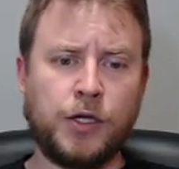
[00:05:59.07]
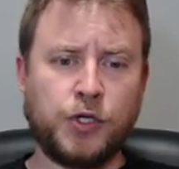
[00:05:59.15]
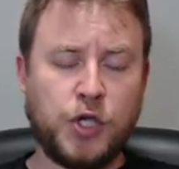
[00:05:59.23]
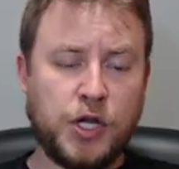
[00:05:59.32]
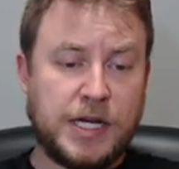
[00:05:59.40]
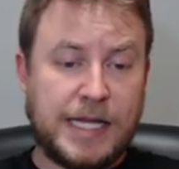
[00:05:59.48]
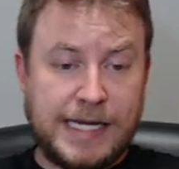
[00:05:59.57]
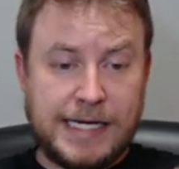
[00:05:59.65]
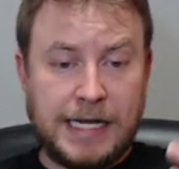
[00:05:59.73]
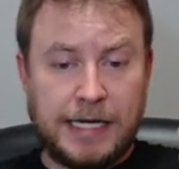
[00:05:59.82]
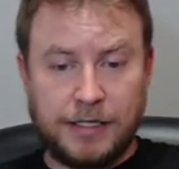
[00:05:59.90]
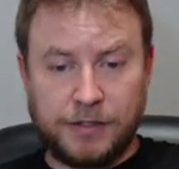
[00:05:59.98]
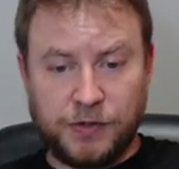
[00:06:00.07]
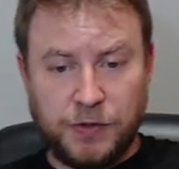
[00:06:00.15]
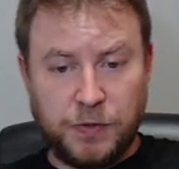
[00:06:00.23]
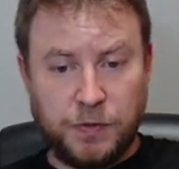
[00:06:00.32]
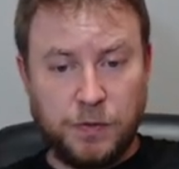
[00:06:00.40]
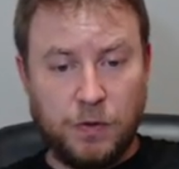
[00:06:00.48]
you need
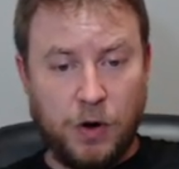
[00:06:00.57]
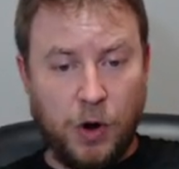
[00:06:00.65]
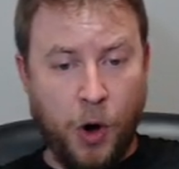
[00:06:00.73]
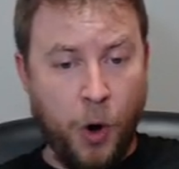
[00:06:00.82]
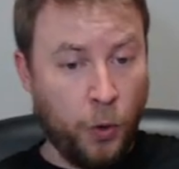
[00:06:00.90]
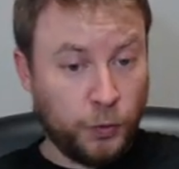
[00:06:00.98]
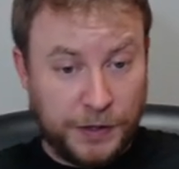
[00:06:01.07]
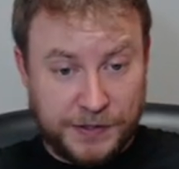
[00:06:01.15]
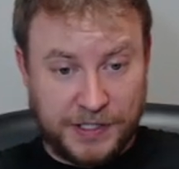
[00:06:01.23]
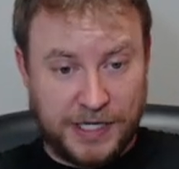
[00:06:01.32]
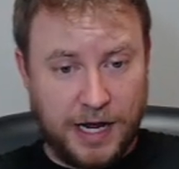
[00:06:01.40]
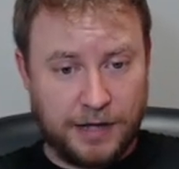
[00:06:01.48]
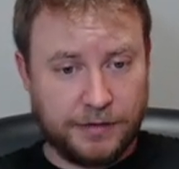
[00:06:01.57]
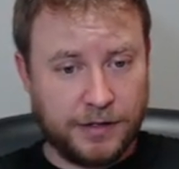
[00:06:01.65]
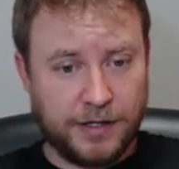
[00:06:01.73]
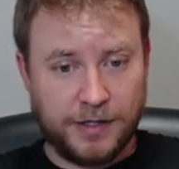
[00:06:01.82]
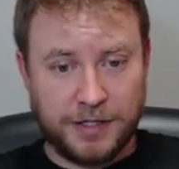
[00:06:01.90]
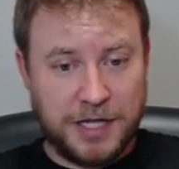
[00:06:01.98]
to hold it together.